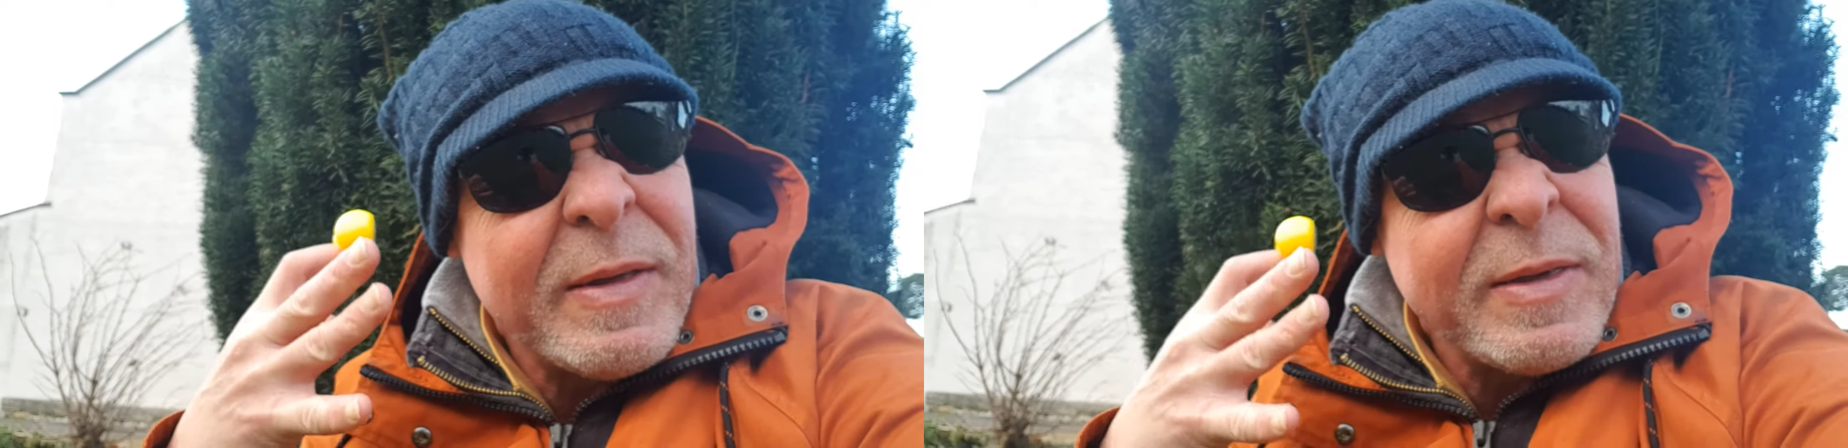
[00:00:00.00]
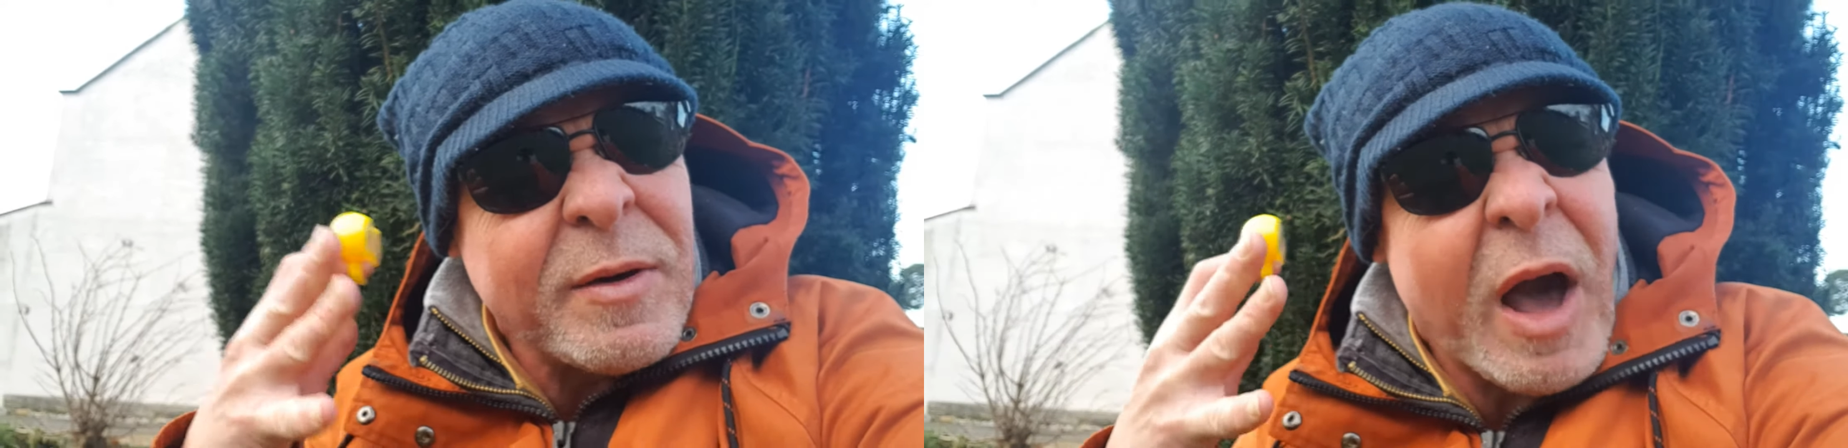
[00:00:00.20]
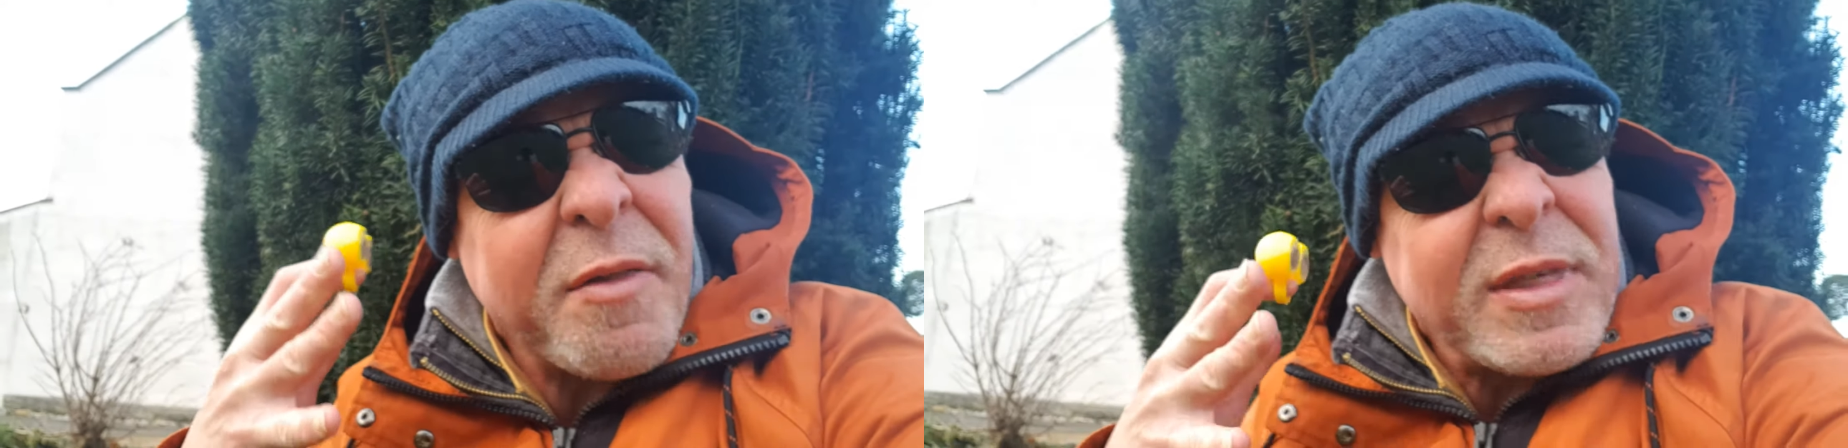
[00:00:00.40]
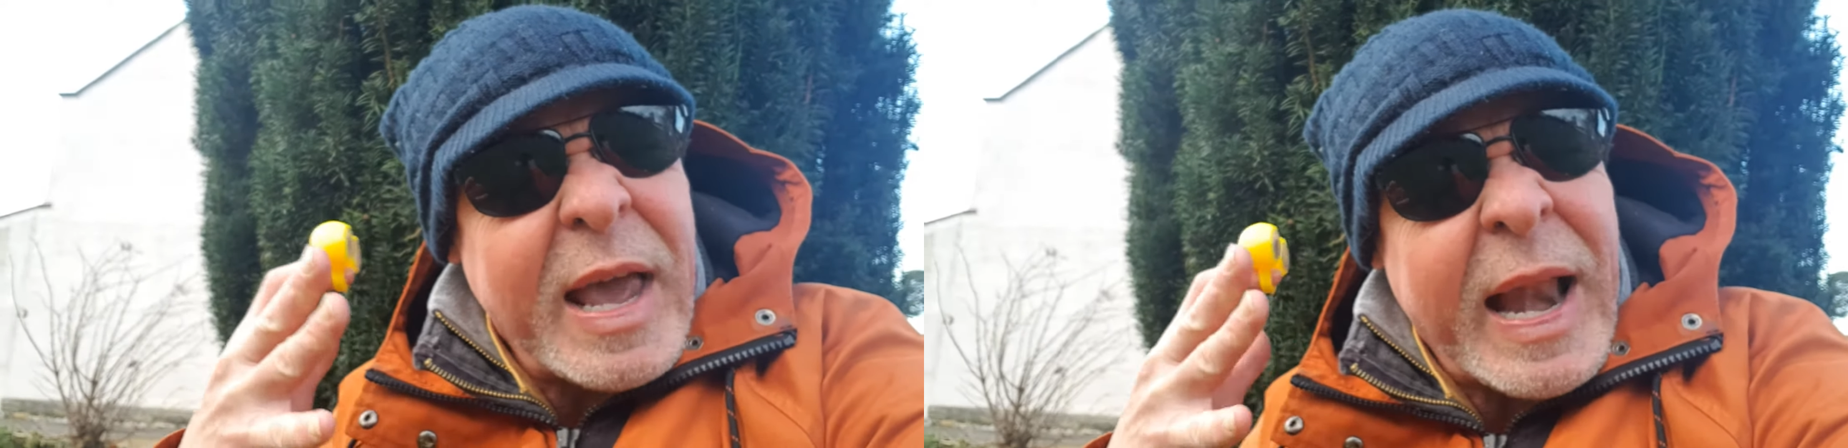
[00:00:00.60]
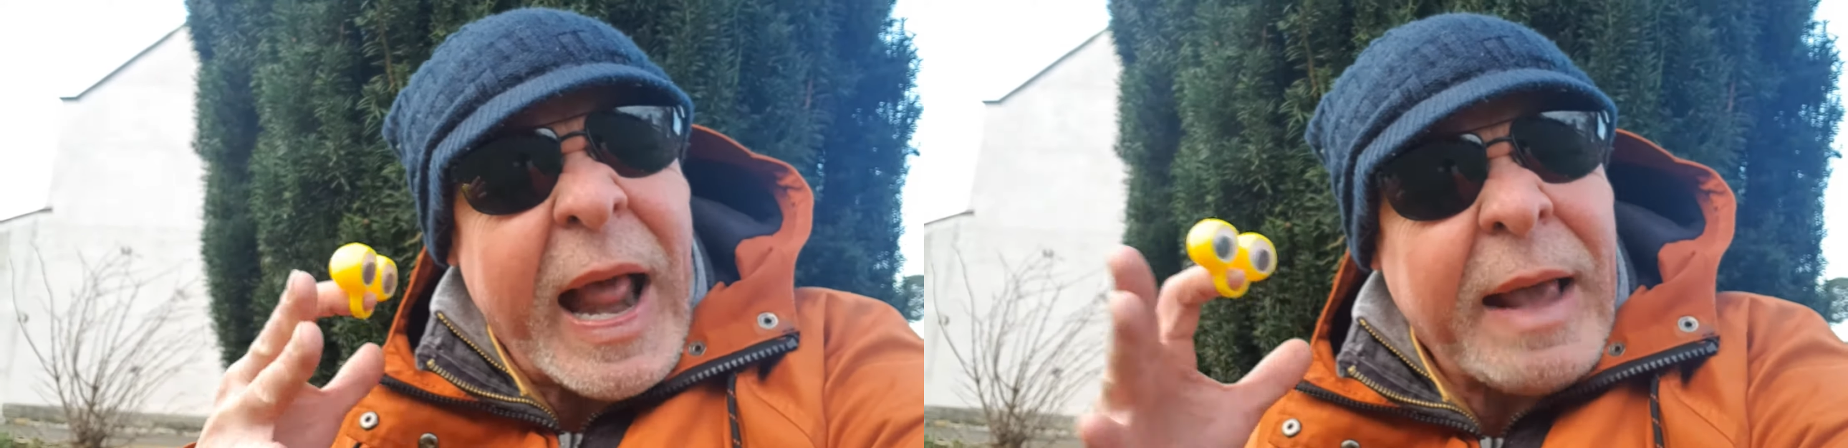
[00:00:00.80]
You can't
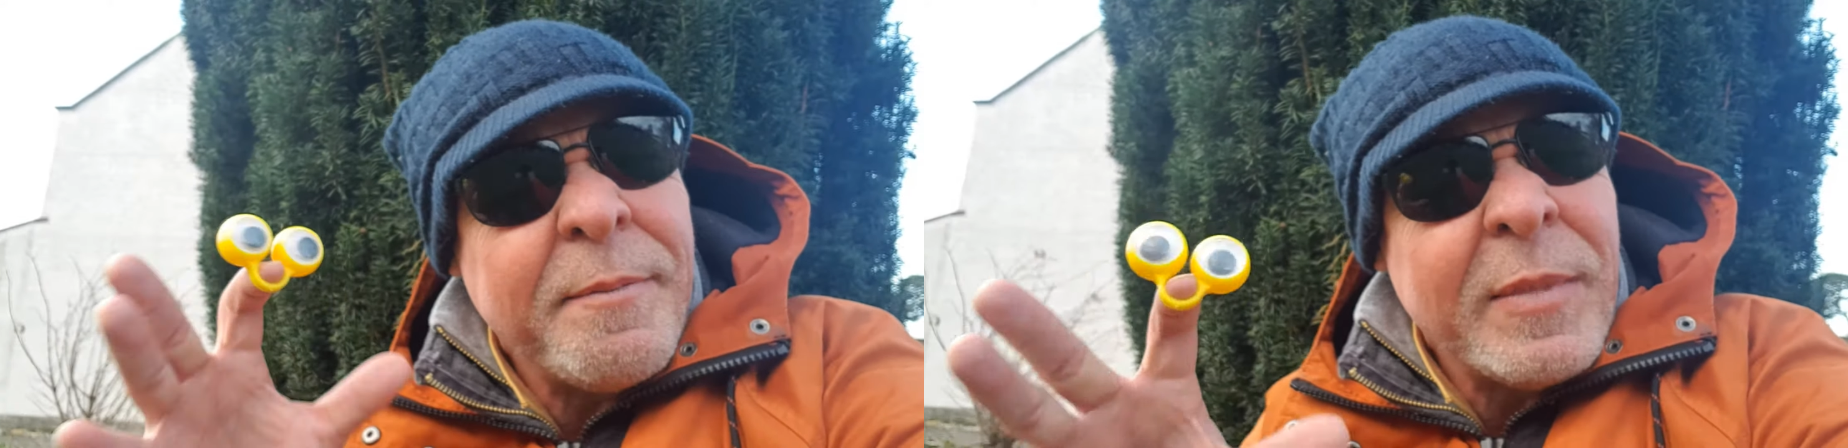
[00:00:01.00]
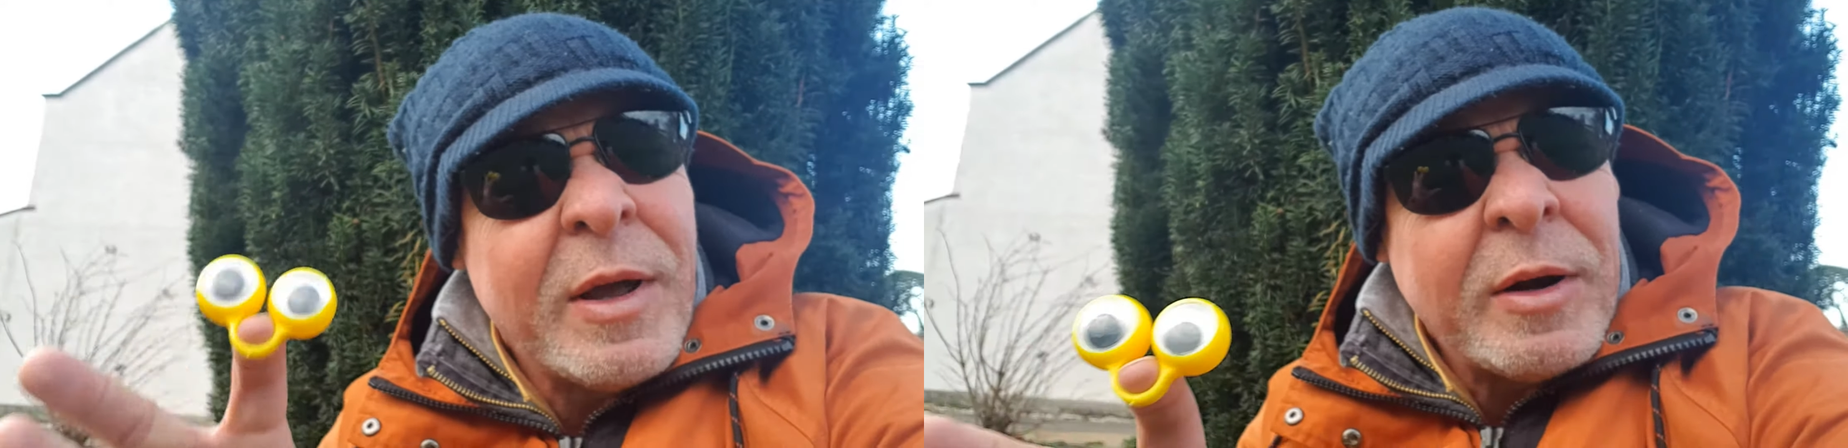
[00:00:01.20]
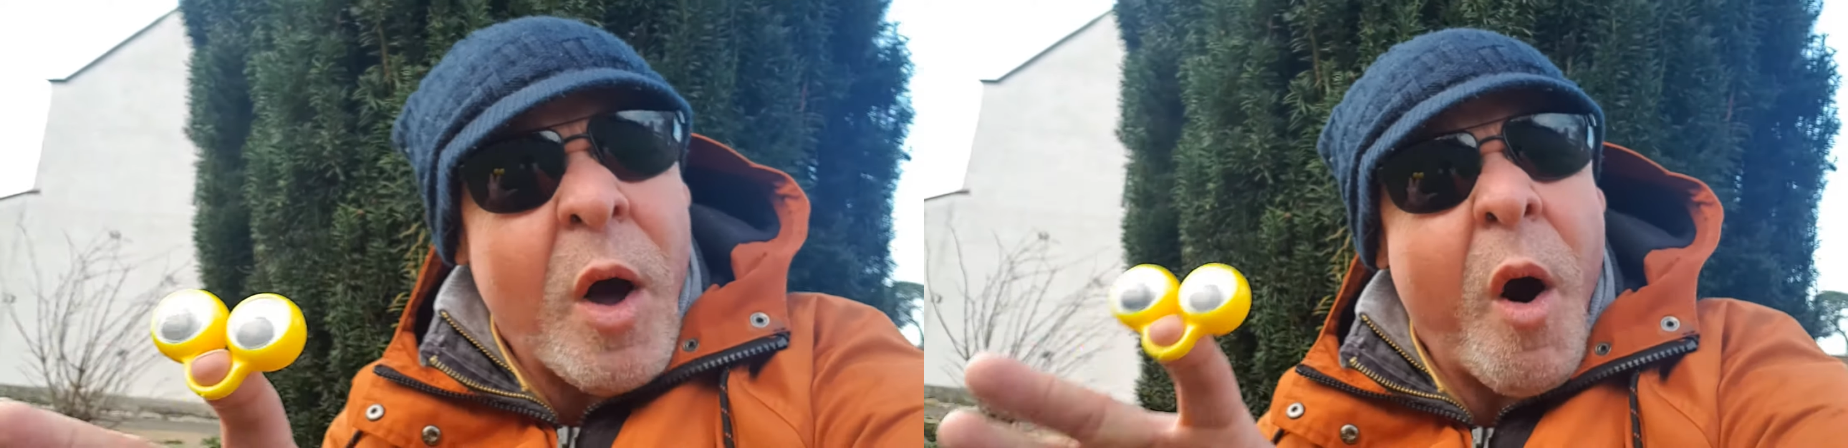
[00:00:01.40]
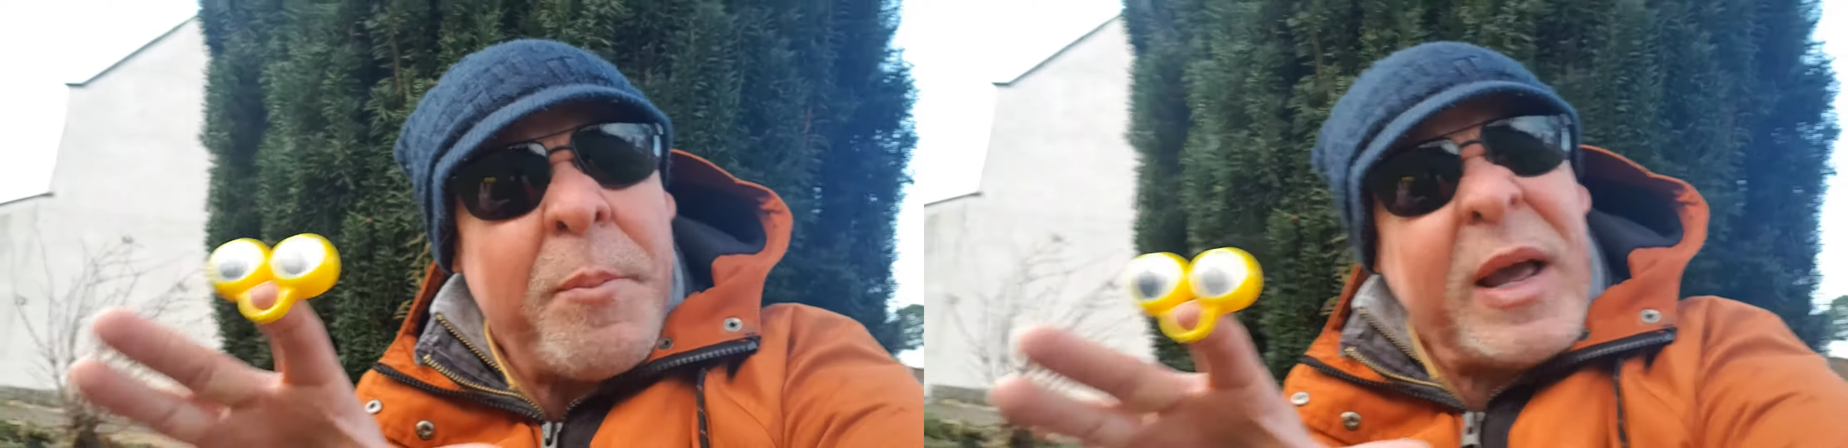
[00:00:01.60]
see me? No,